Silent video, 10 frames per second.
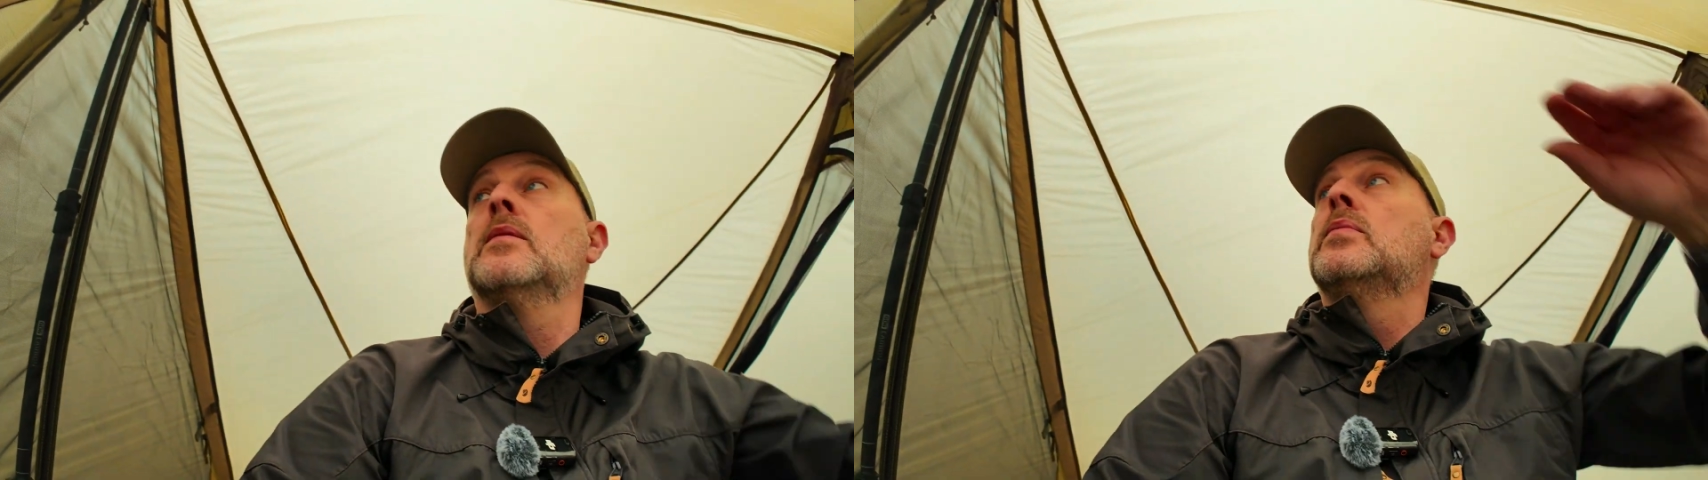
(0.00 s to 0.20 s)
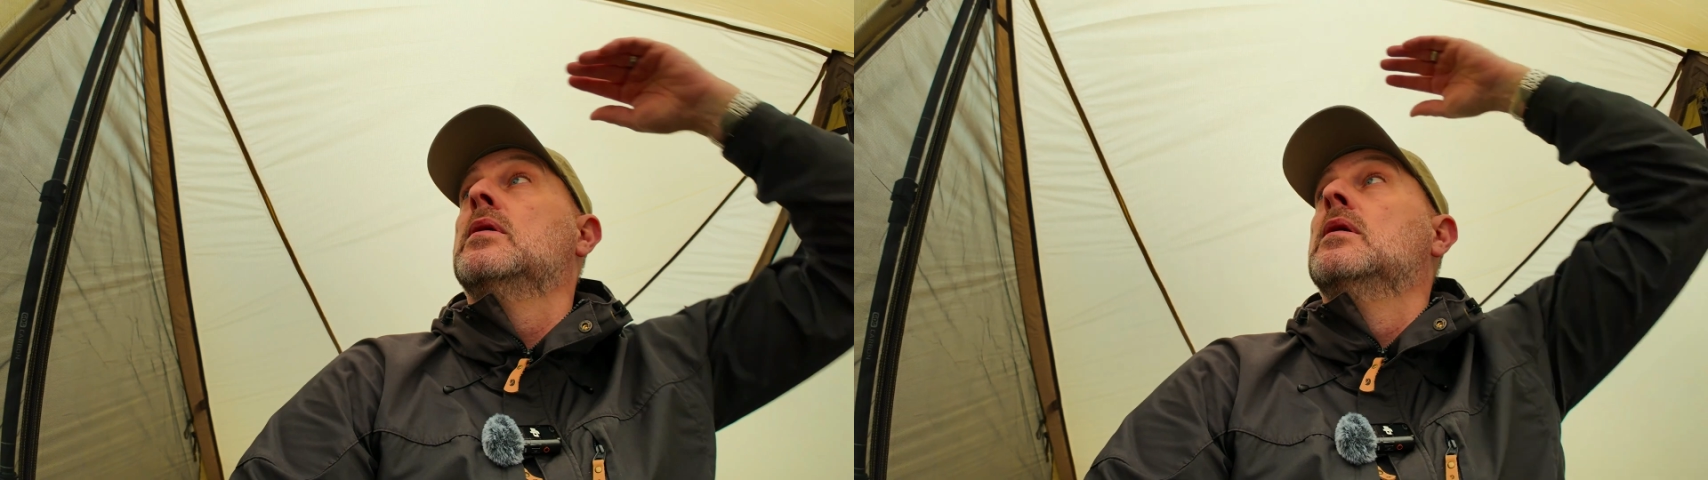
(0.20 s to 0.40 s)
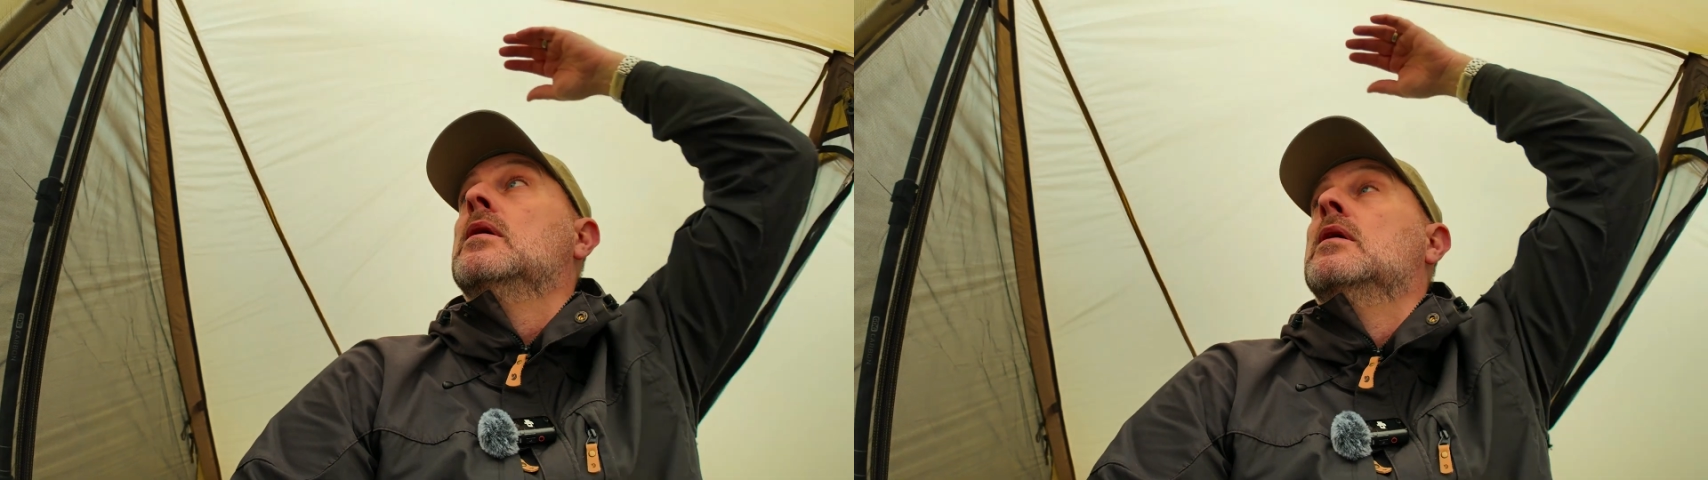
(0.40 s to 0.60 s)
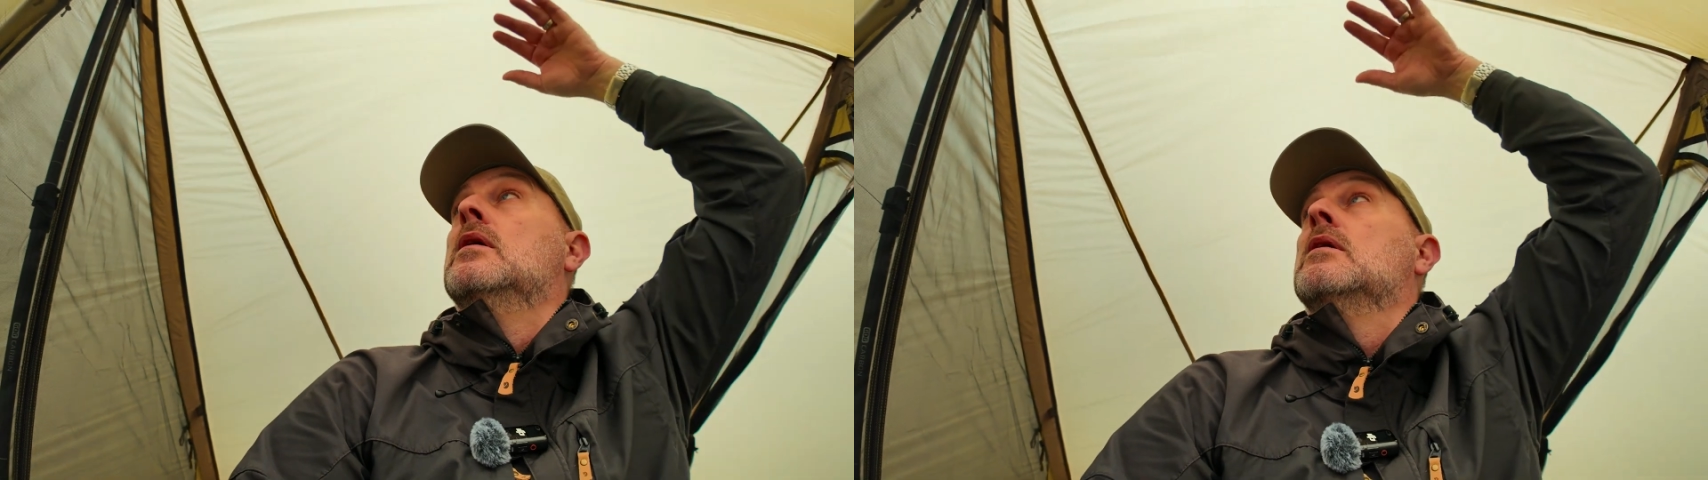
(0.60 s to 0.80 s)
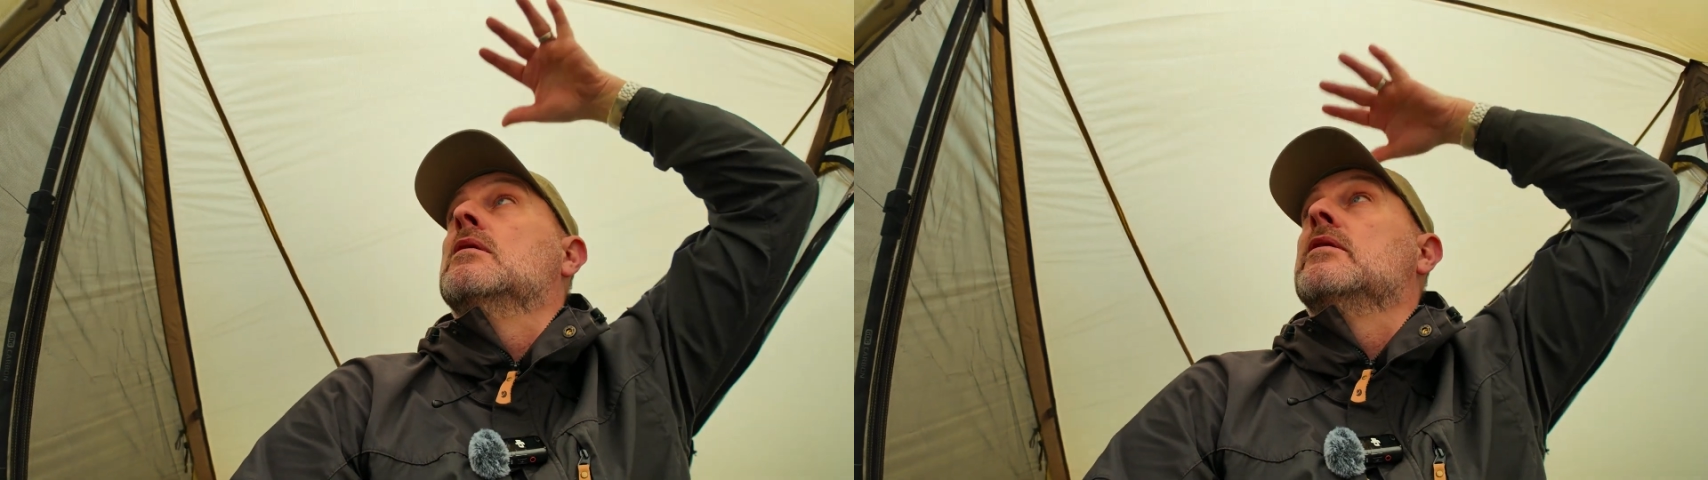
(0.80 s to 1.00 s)
up,
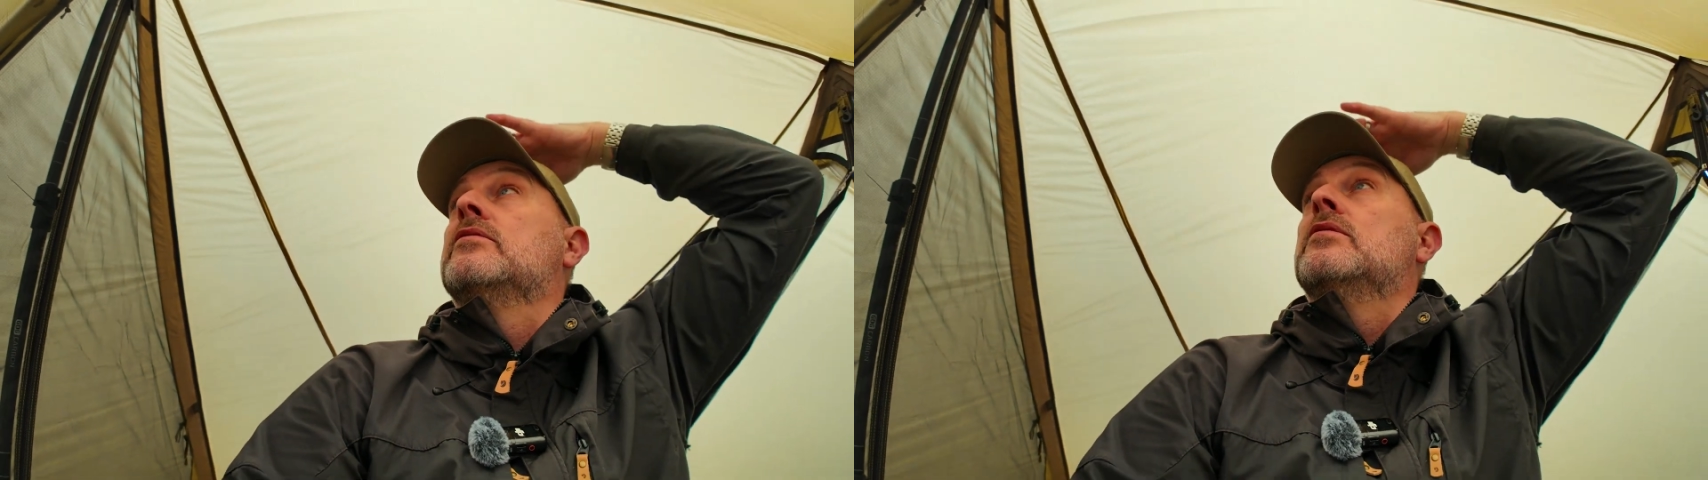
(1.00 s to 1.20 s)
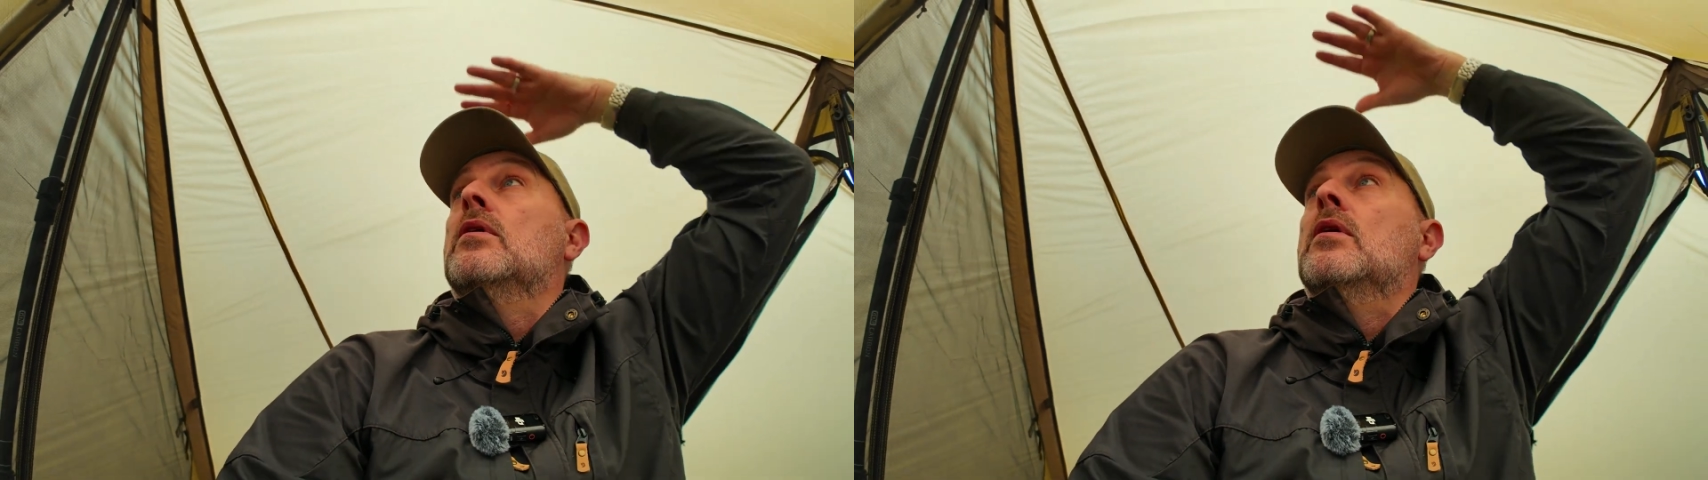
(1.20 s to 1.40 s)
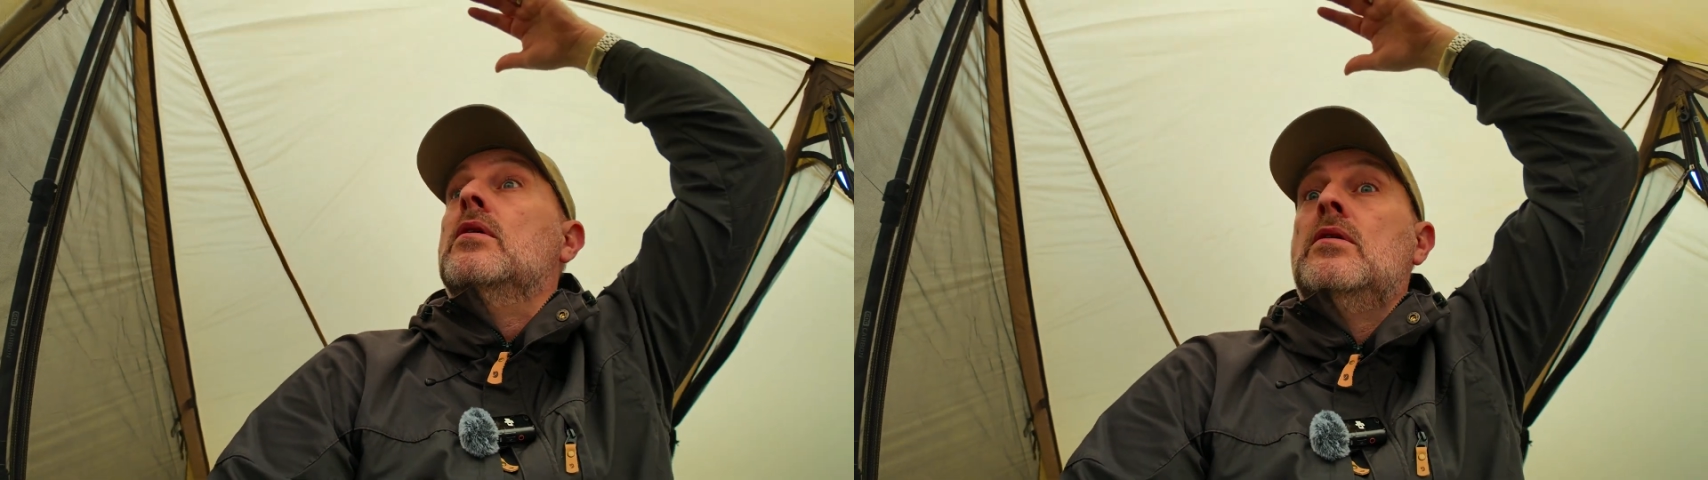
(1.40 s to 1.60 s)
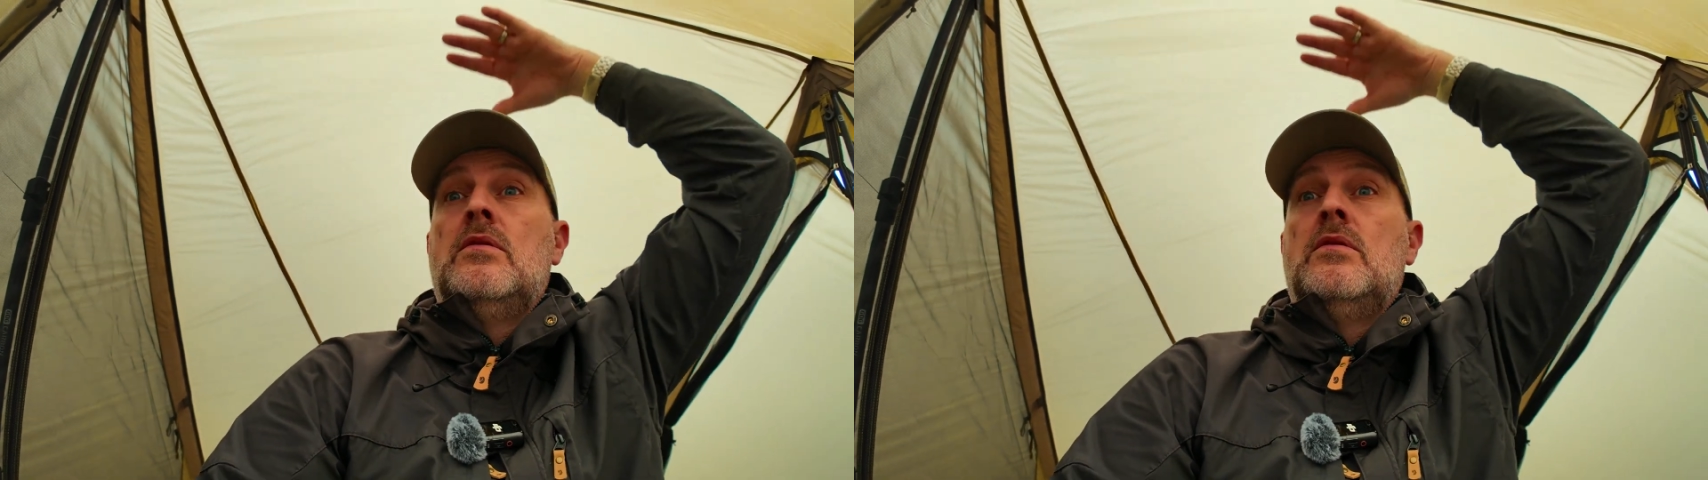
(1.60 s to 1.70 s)
I've got